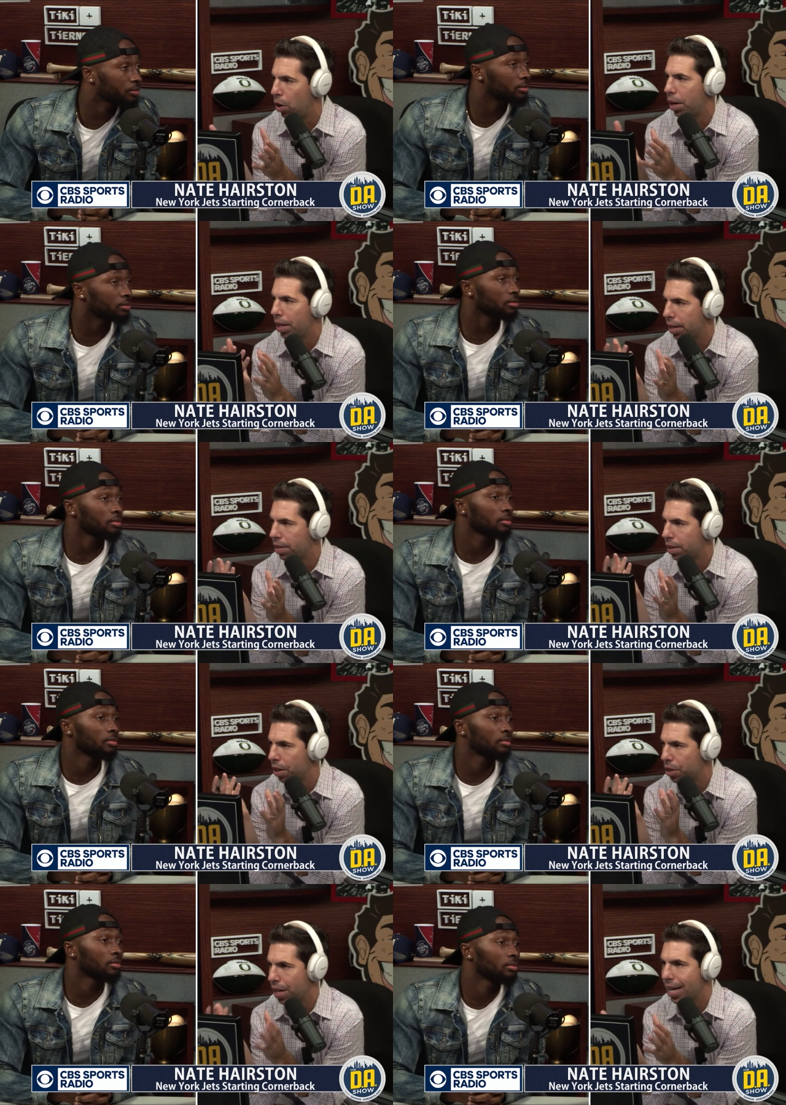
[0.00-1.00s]
Speaker 1: knowing that you
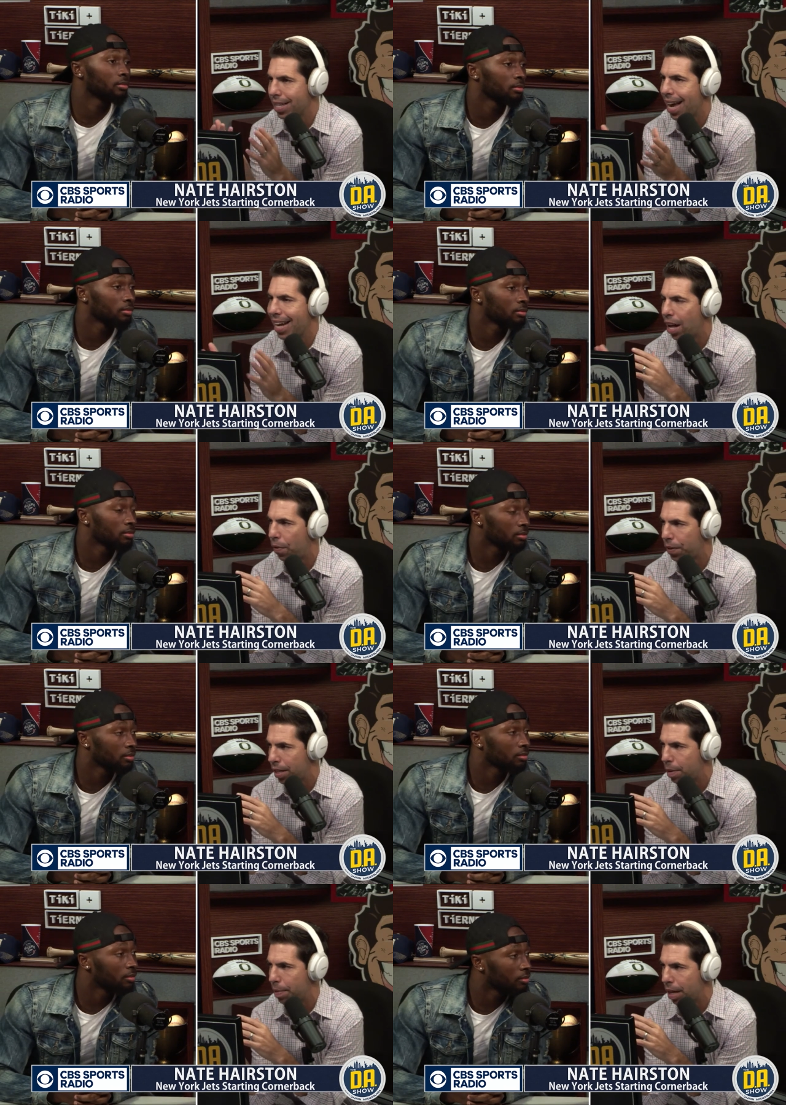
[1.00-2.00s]
know you guys had a healthy
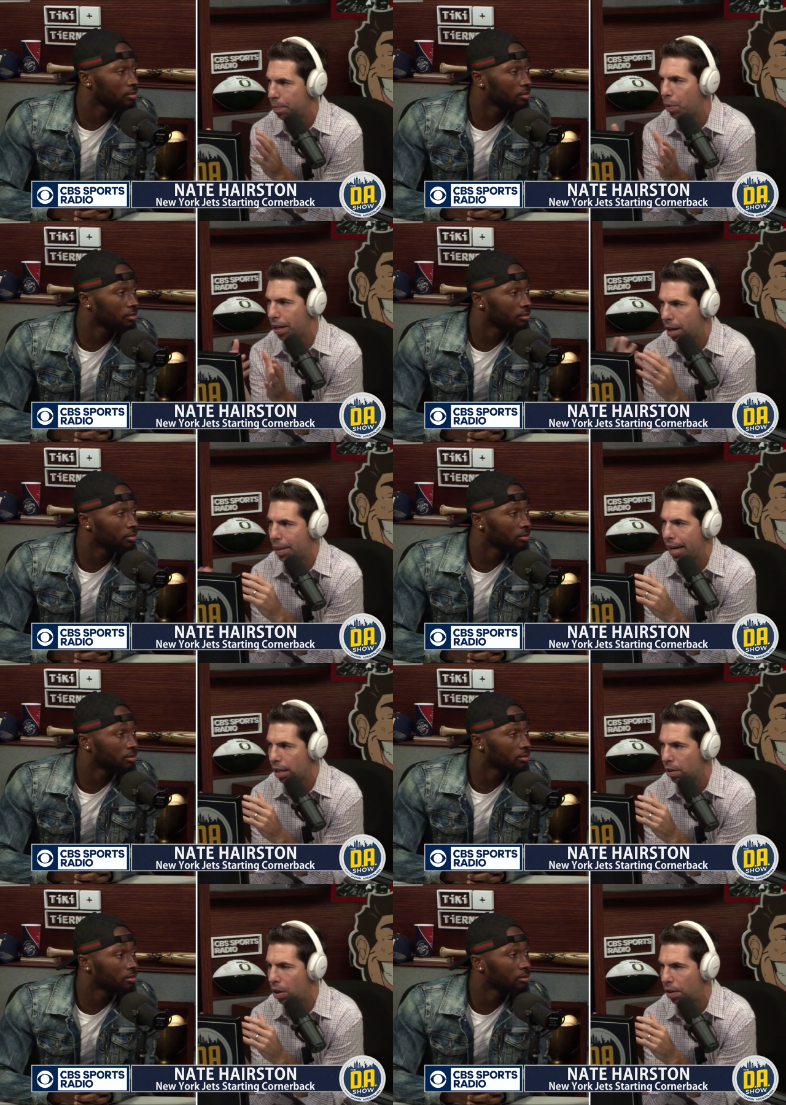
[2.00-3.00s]
team at that point coming out of
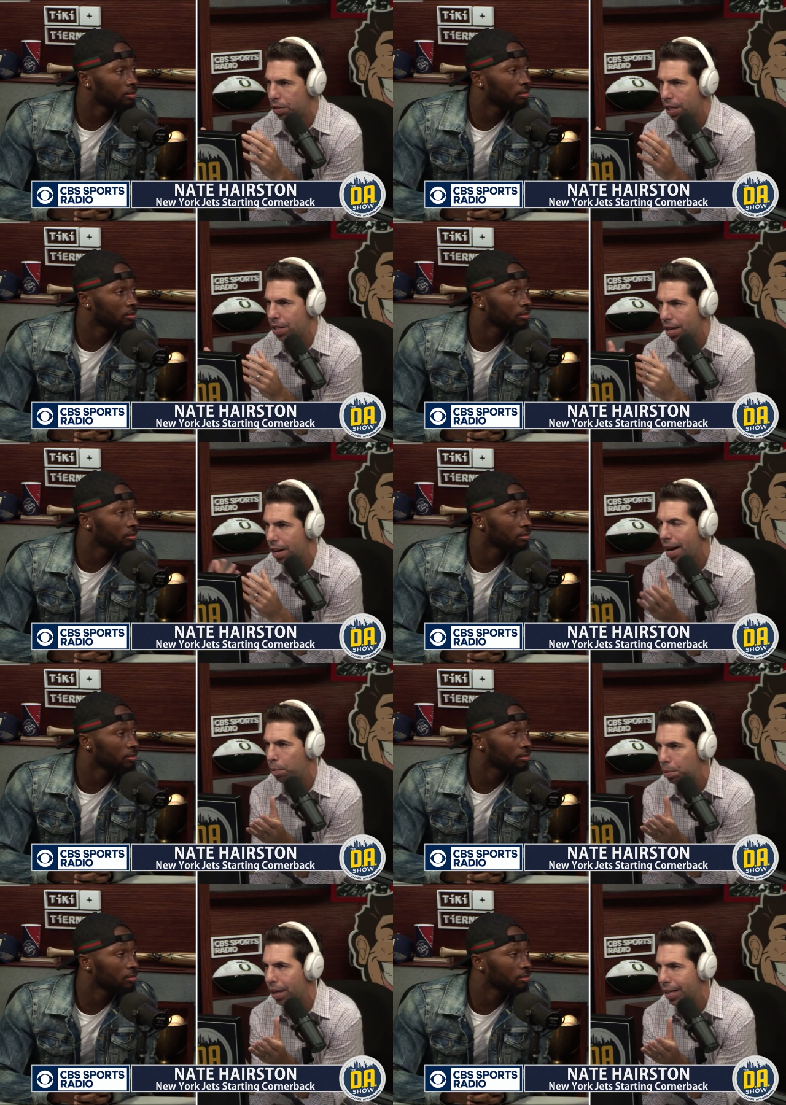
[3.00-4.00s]
the offseason you
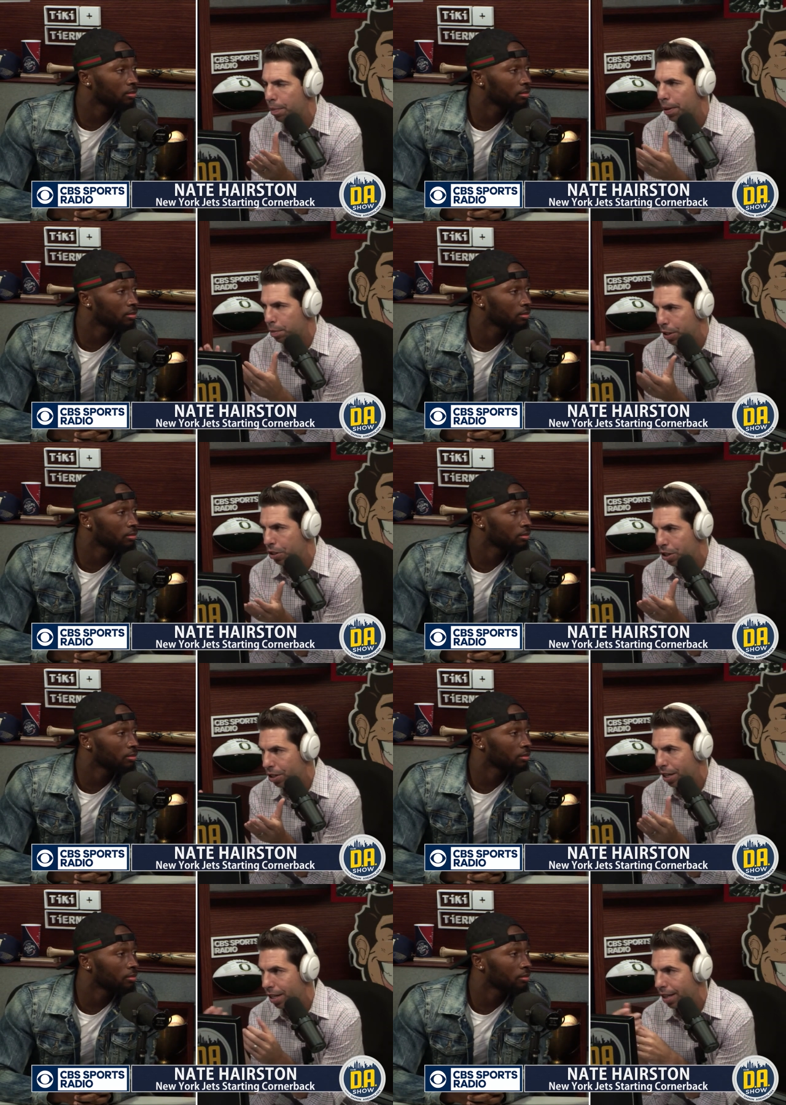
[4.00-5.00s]
outplayed the Bills, but you just
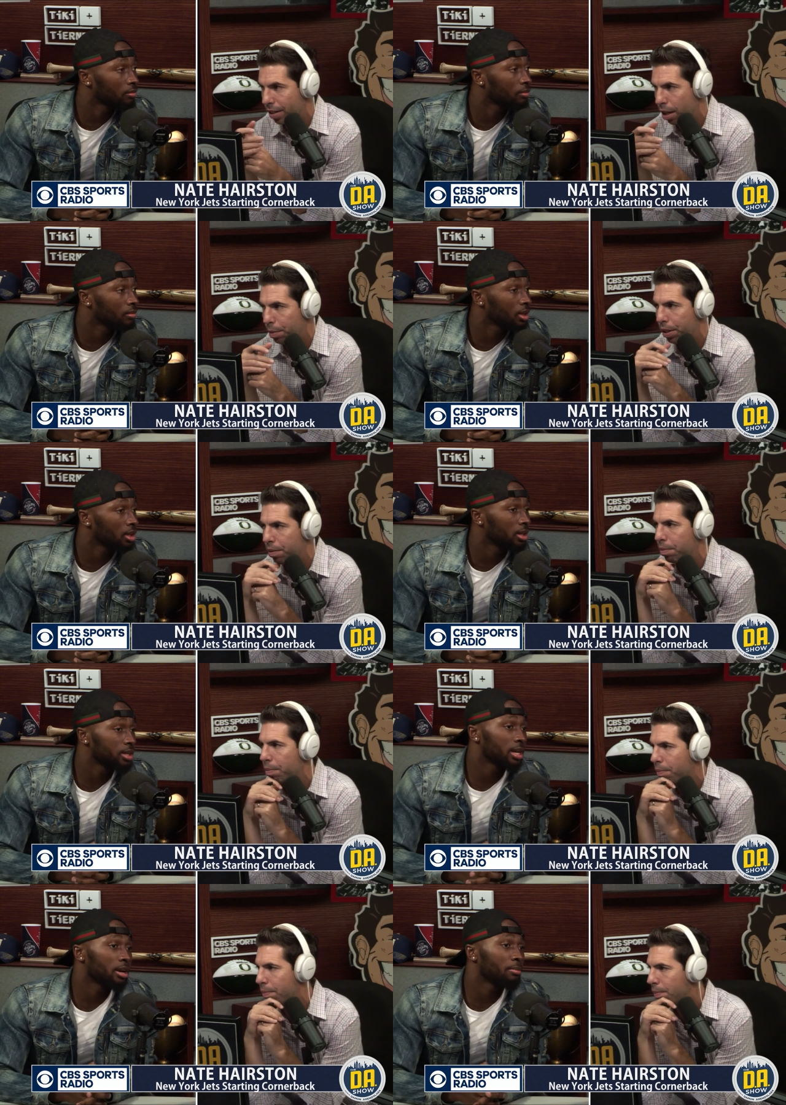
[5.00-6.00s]
didn't get the W?
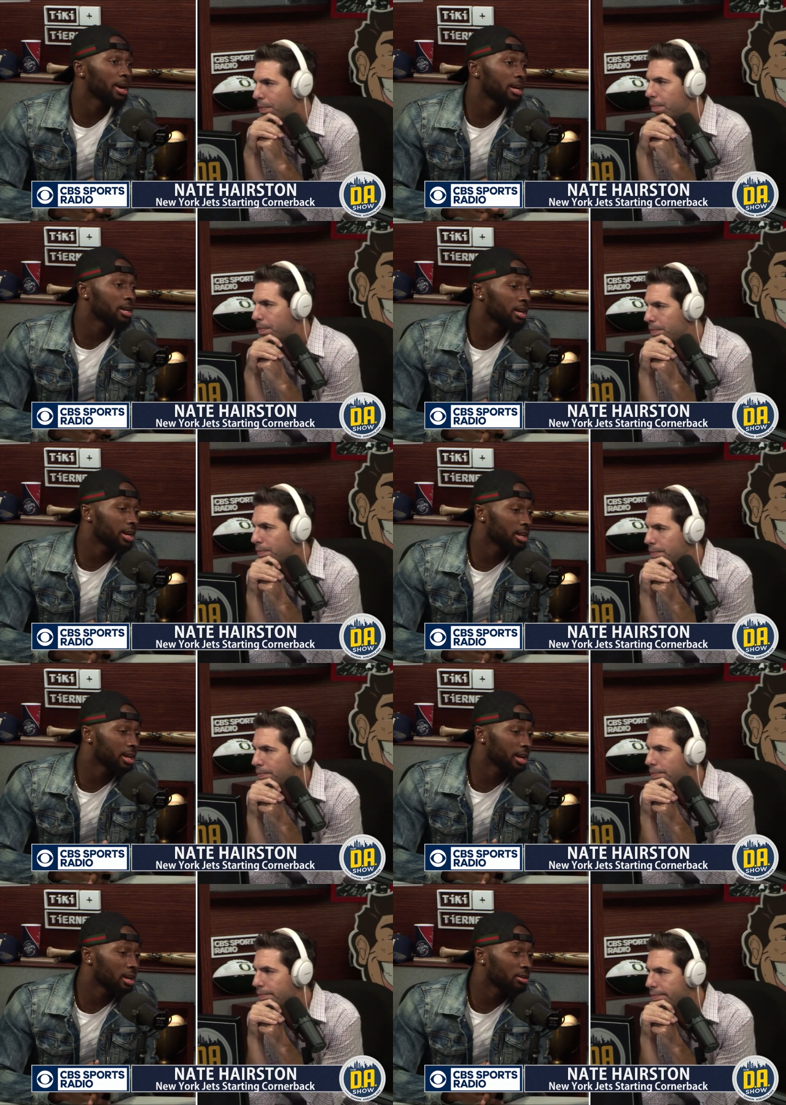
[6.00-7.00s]
Speaker 2: Yeah, man. In the, in
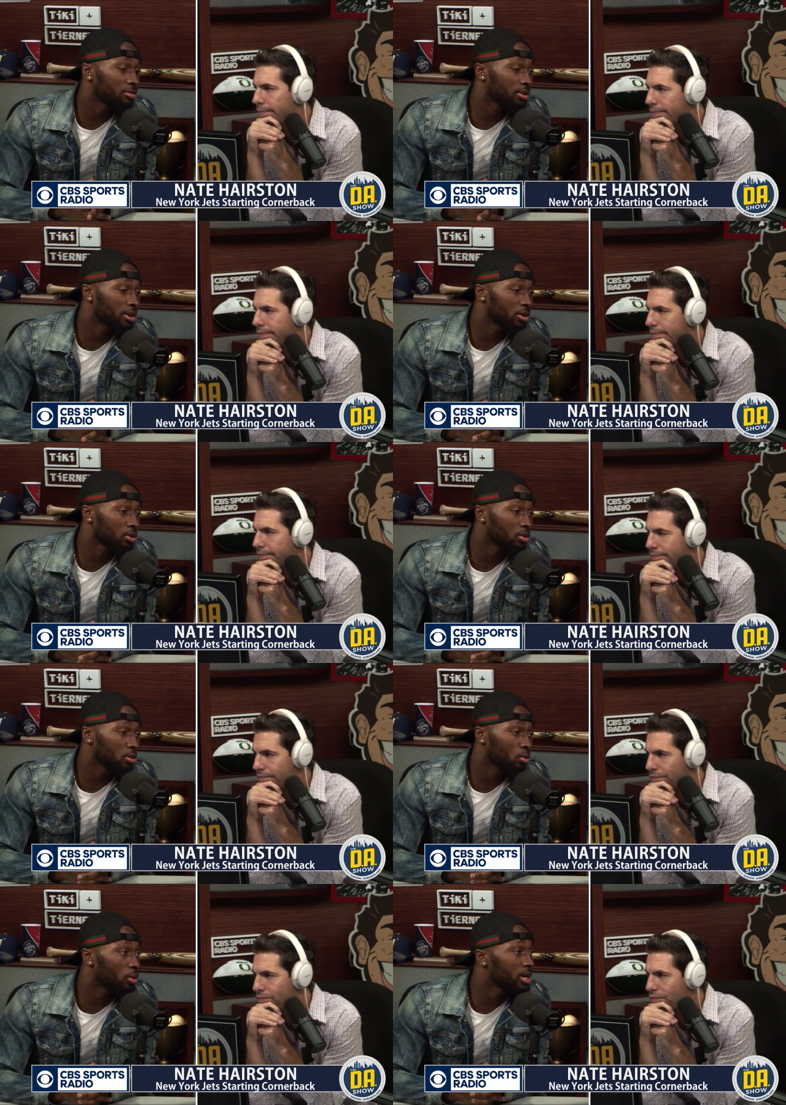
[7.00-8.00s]
the NFL,
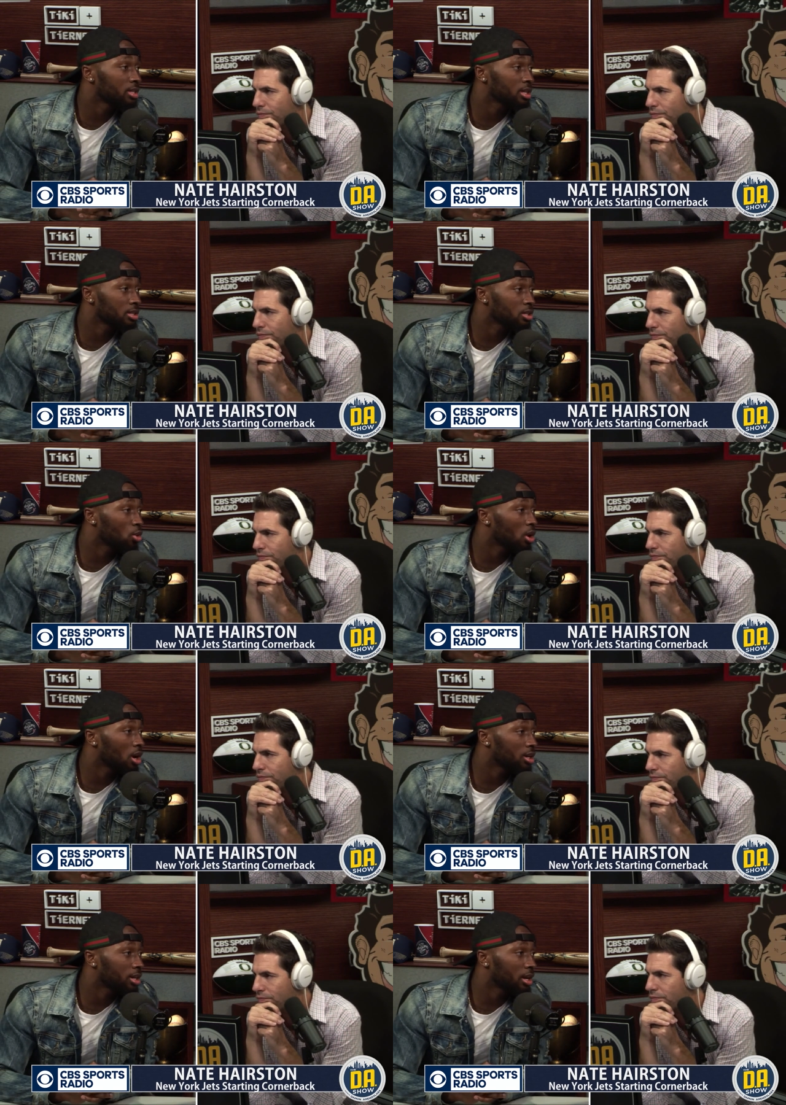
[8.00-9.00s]
wins are so
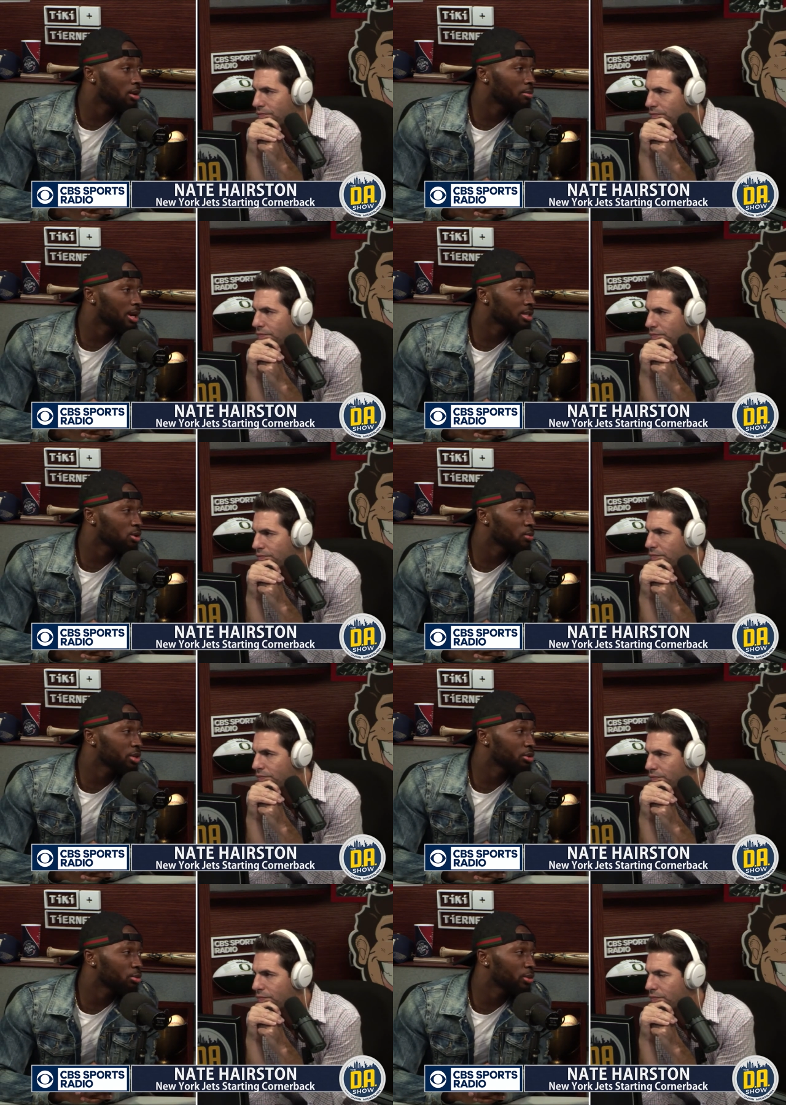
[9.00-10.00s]
hard to come by. So when
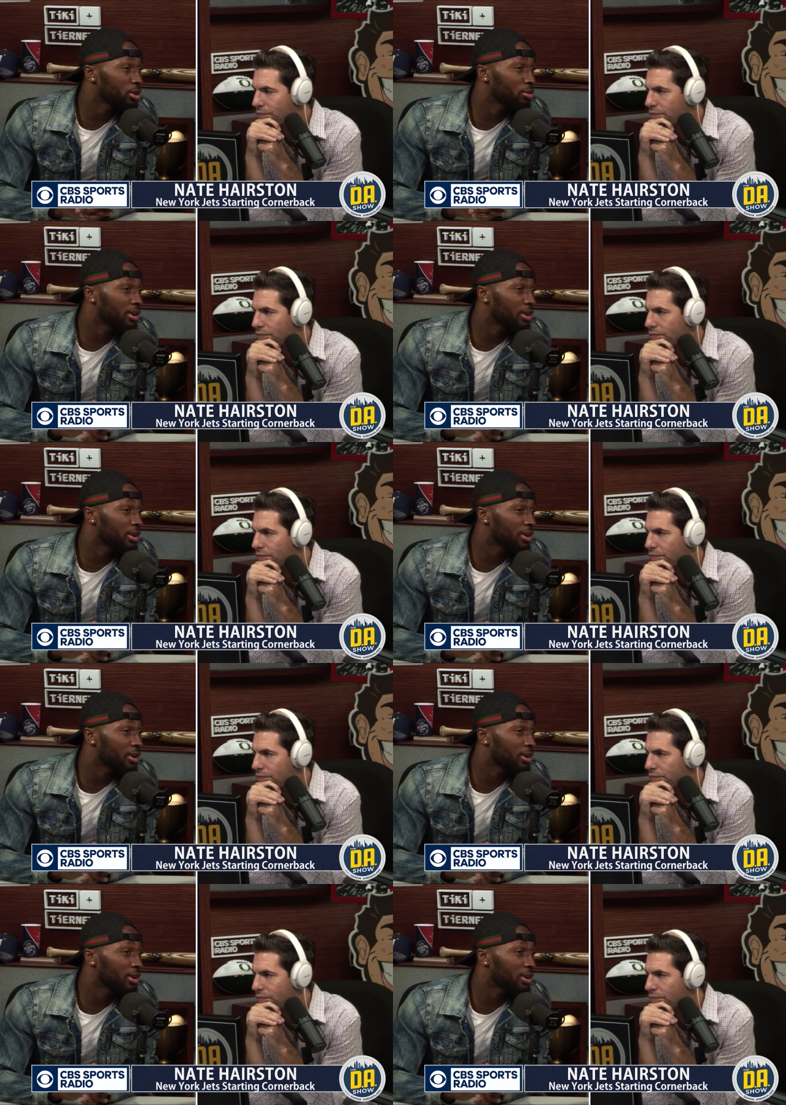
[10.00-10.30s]
you when you've